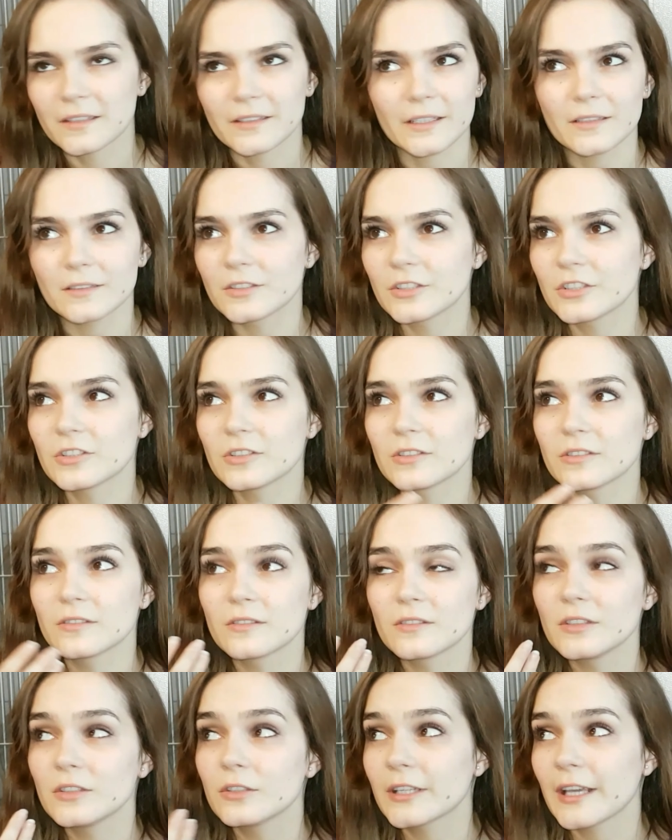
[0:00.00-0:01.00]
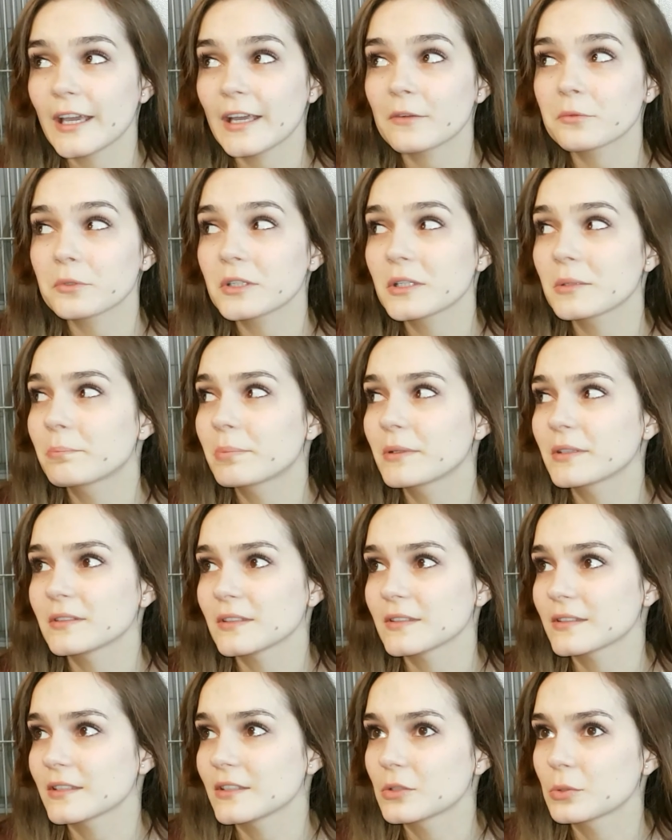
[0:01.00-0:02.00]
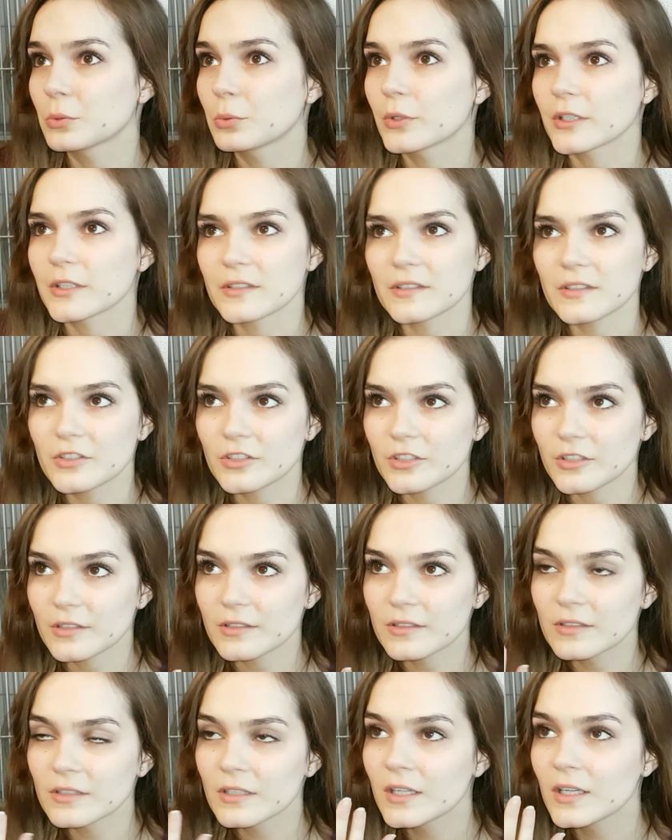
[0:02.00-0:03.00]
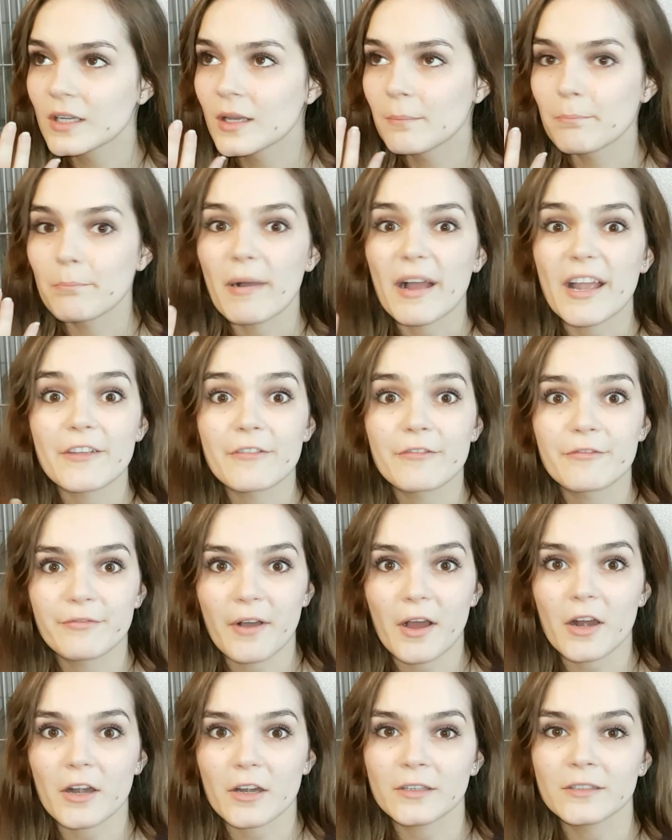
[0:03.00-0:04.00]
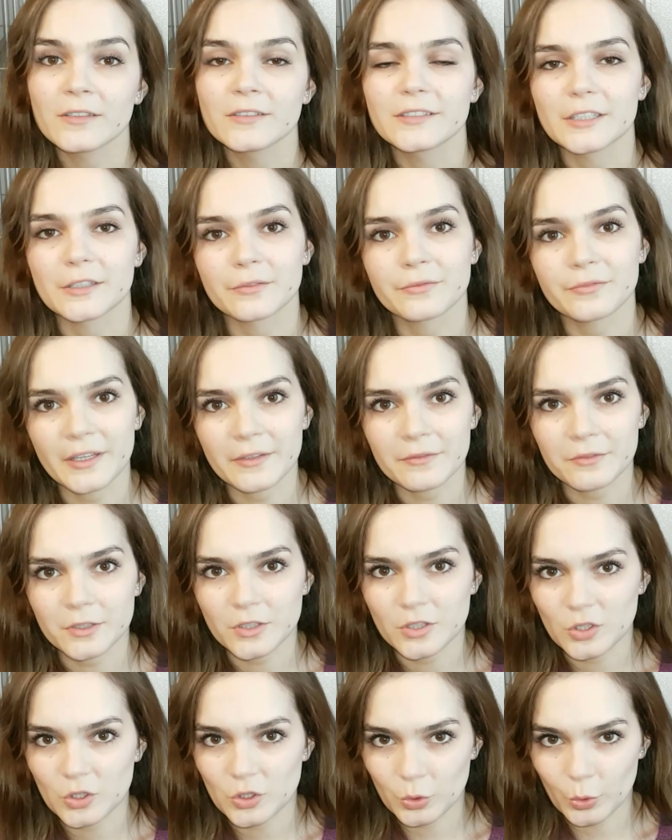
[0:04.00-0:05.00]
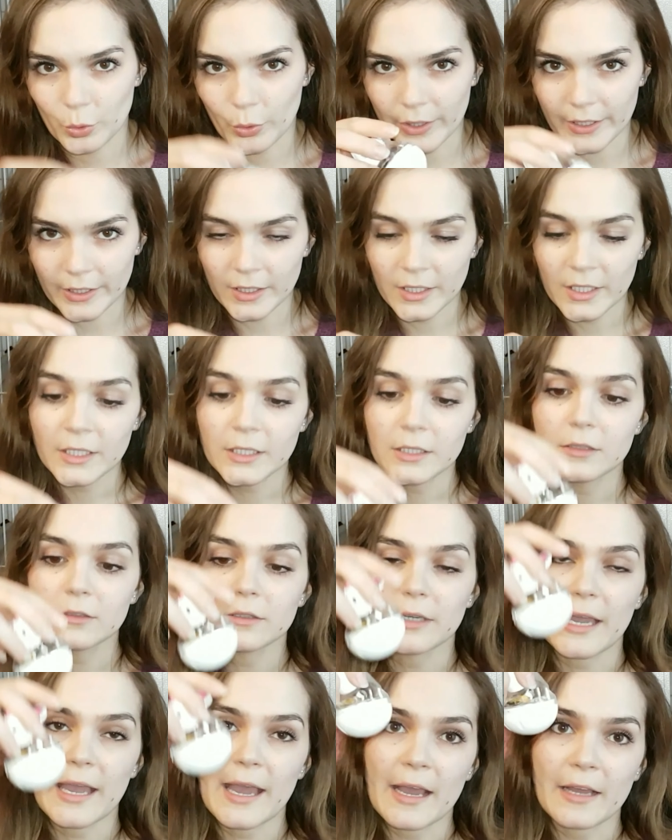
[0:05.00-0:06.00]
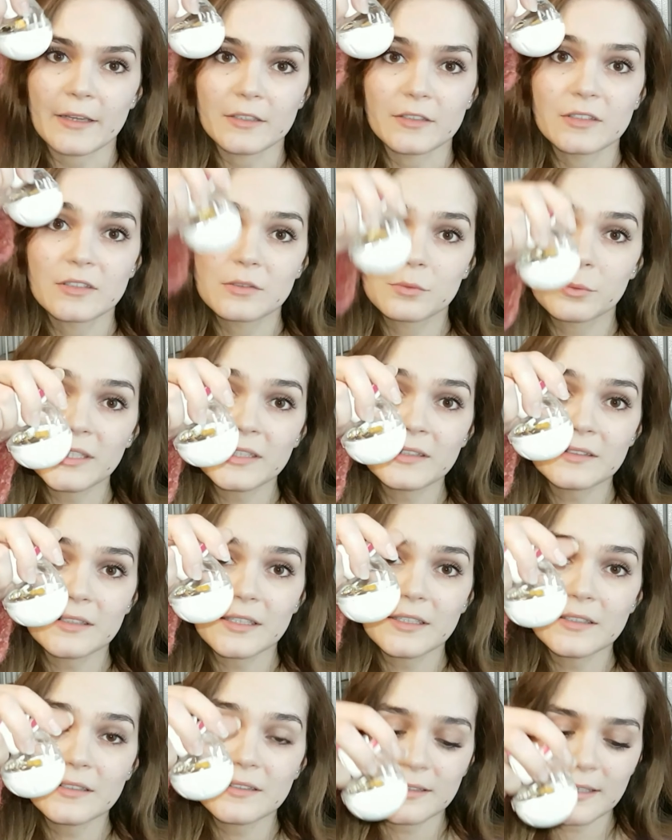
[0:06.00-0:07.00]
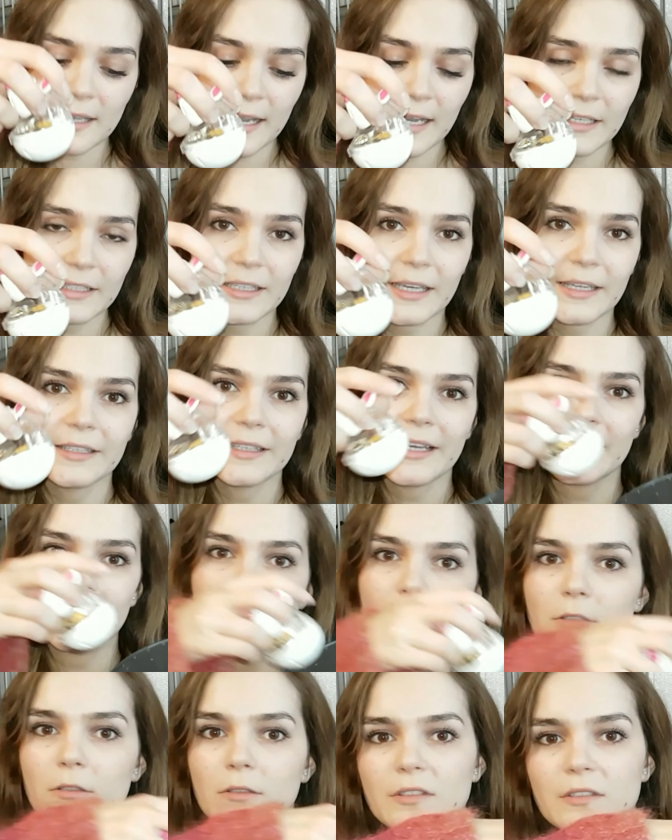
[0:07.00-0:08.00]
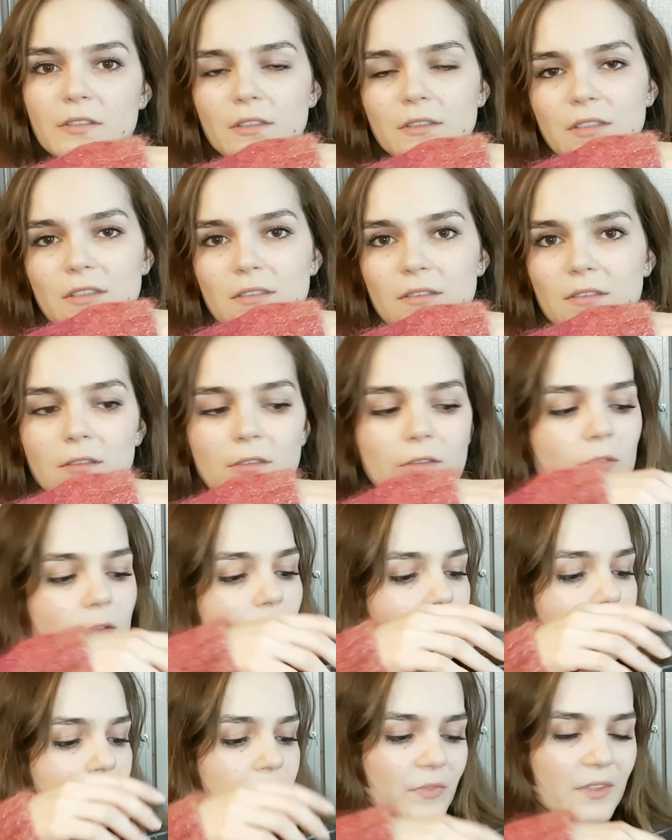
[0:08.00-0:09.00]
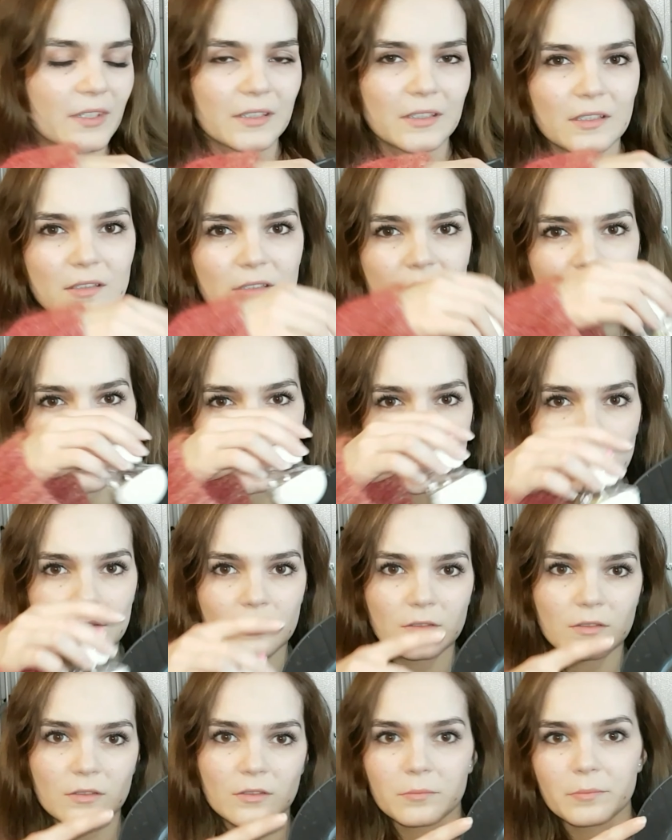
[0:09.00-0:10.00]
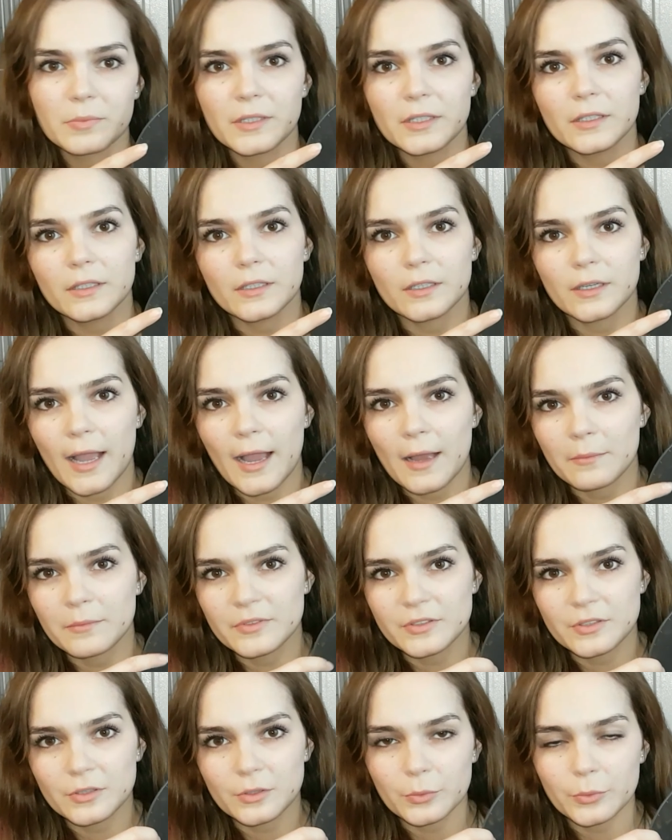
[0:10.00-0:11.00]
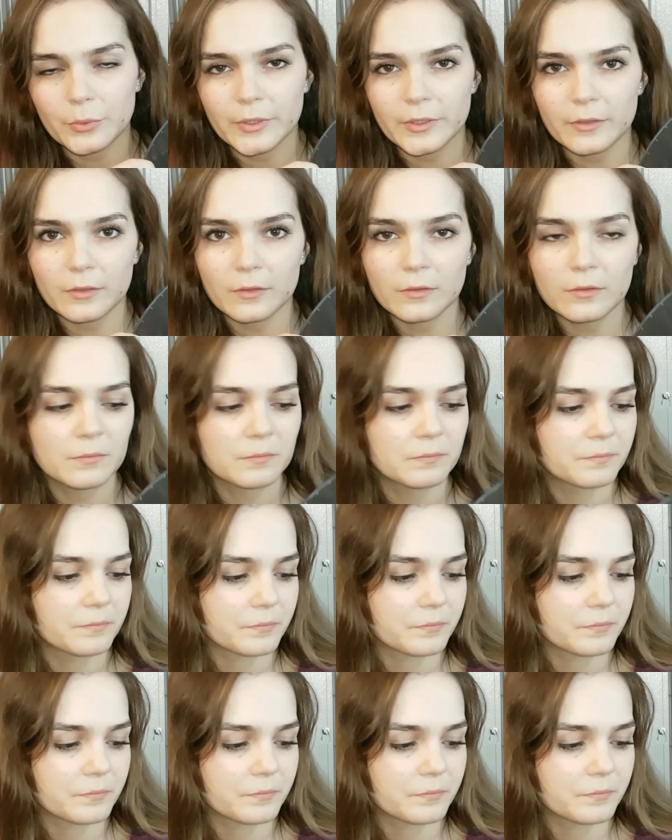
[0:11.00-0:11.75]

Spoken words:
You can't really put this into words. It's just by far their favorite toy. You add sweets inside, and I use this used to be a hamster wheel,